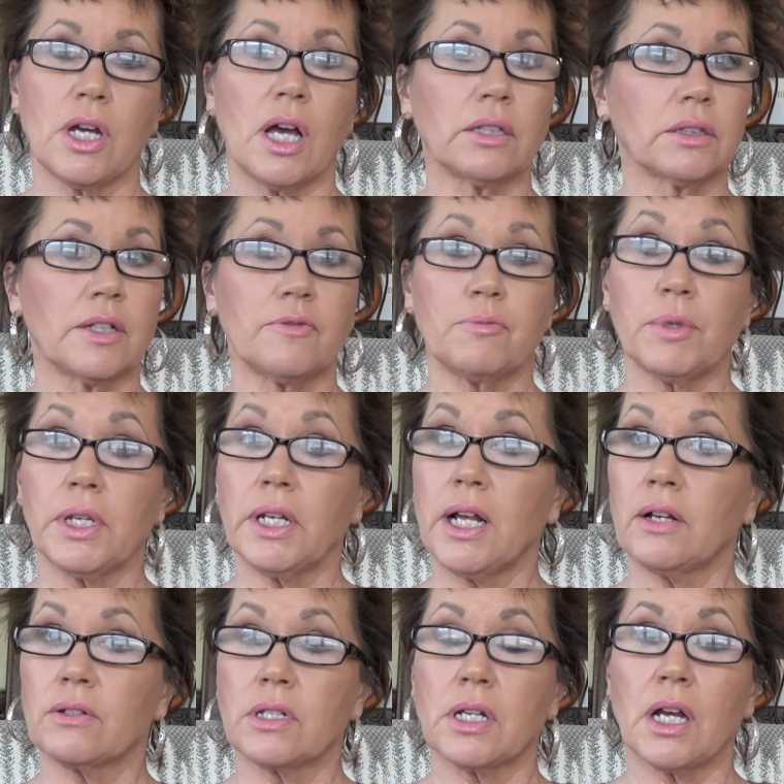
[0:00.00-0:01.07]
I love being
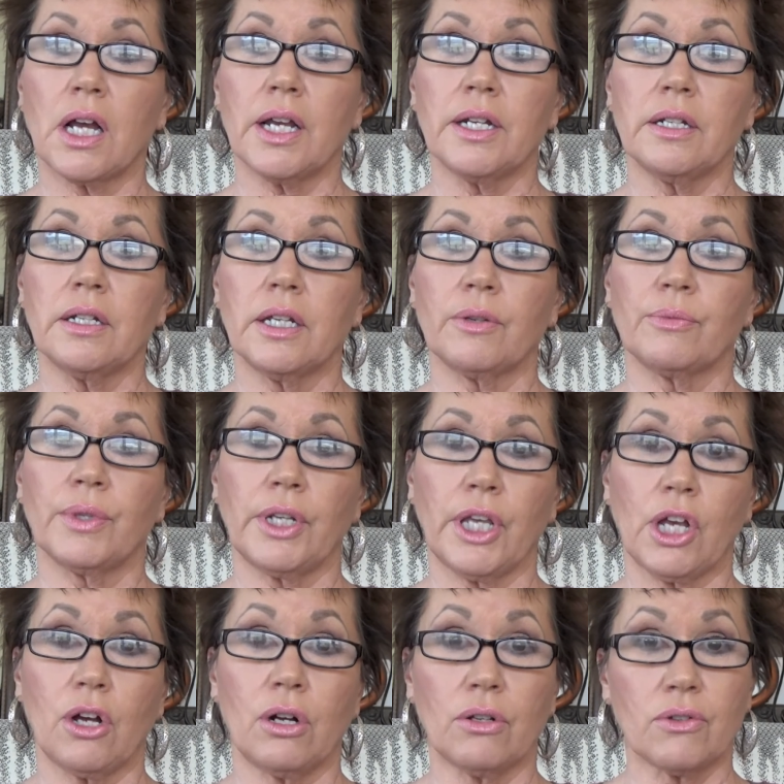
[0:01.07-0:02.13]
outside. It really
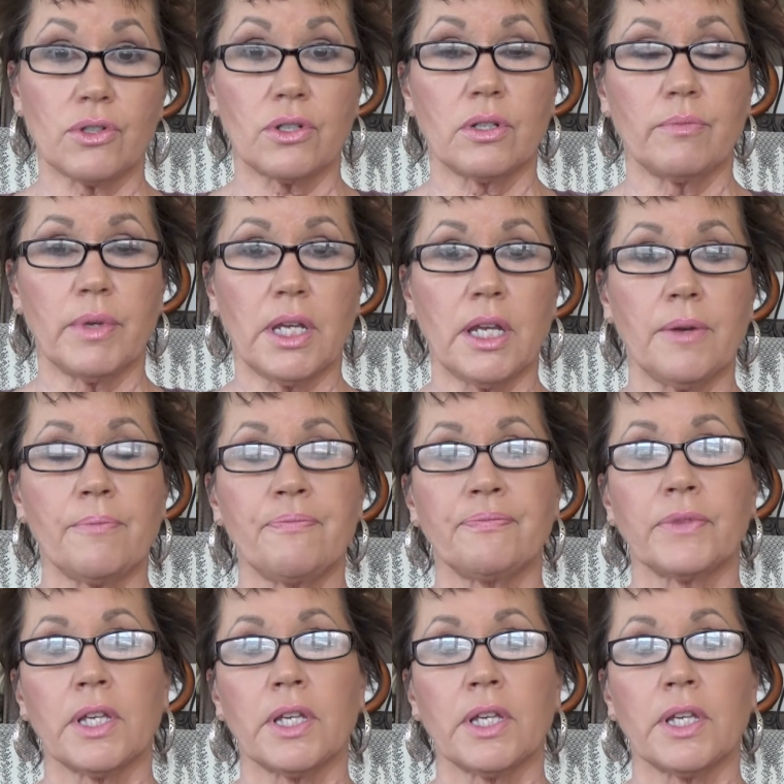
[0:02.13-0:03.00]
calls to me.